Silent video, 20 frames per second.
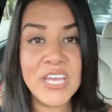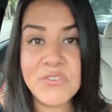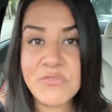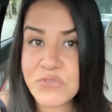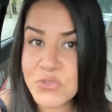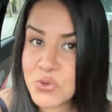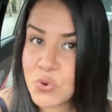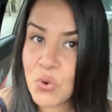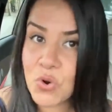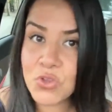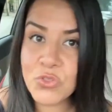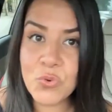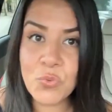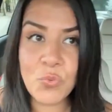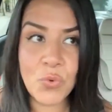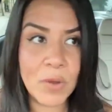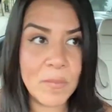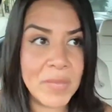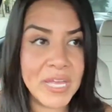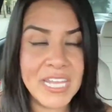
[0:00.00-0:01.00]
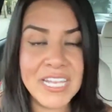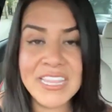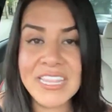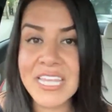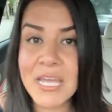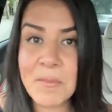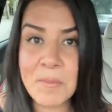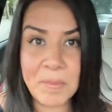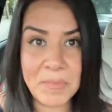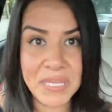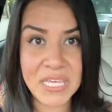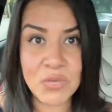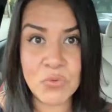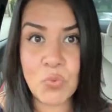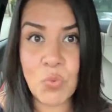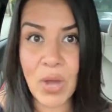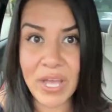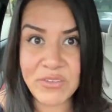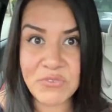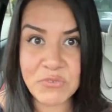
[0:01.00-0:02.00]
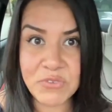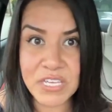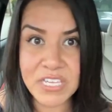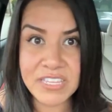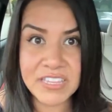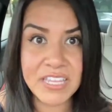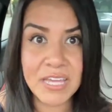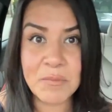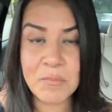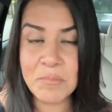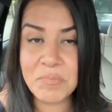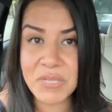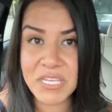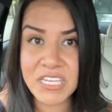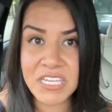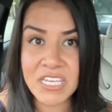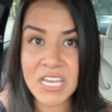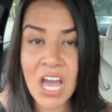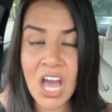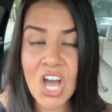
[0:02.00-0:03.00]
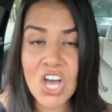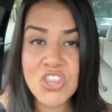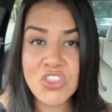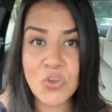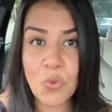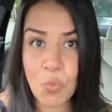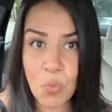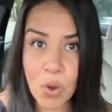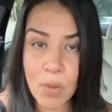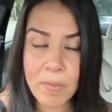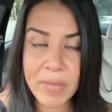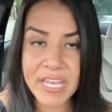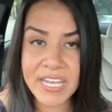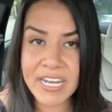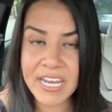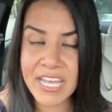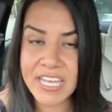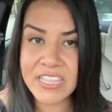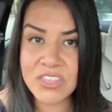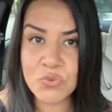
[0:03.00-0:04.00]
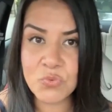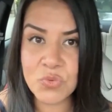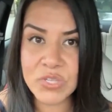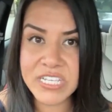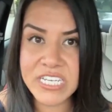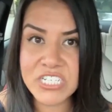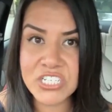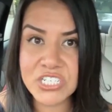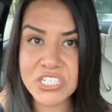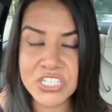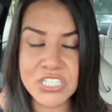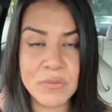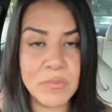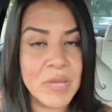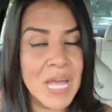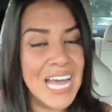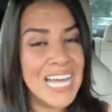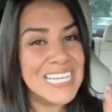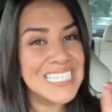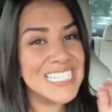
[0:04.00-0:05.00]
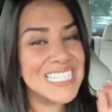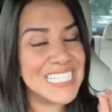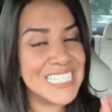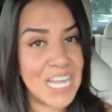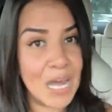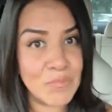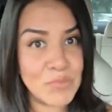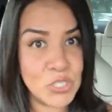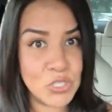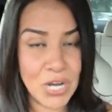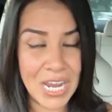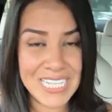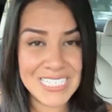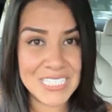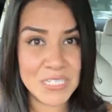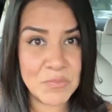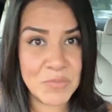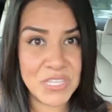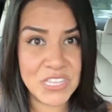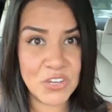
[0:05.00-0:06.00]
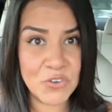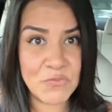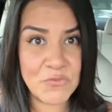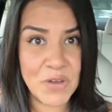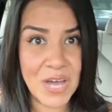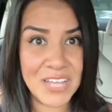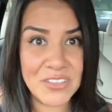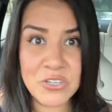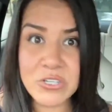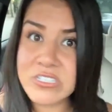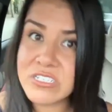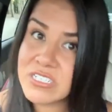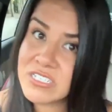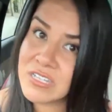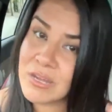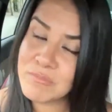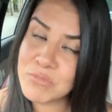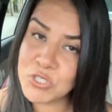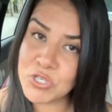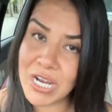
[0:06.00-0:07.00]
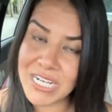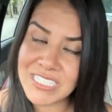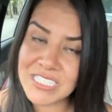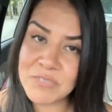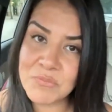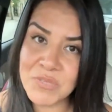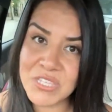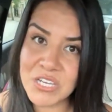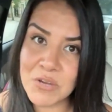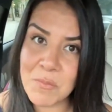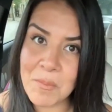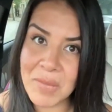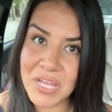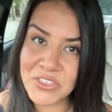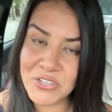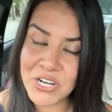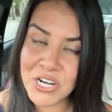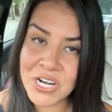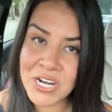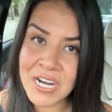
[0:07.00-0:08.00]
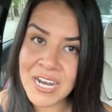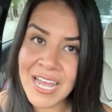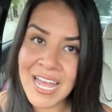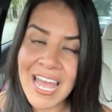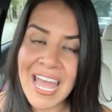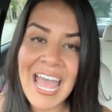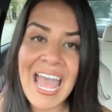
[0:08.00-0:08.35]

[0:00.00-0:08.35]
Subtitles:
If you're the woman, then be wifey, then be the woman in the relationship. Stop trying to be their father, stop trying to be their mother,